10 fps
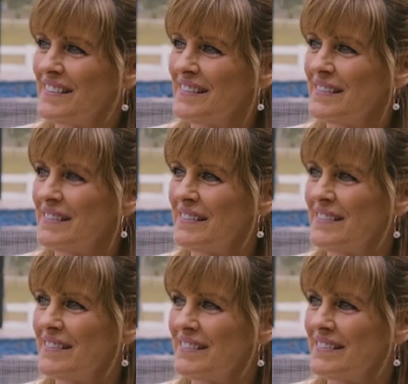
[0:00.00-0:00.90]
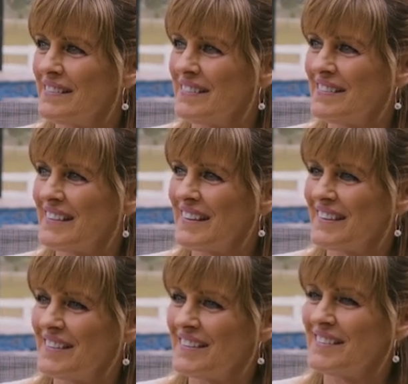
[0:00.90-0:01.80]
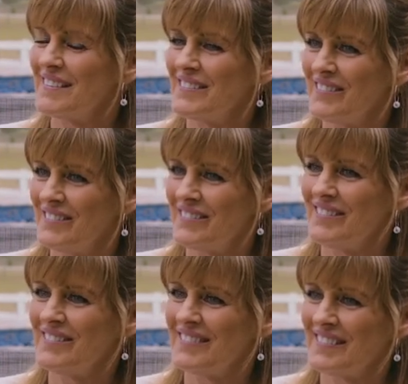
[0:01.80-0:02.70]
[no speech]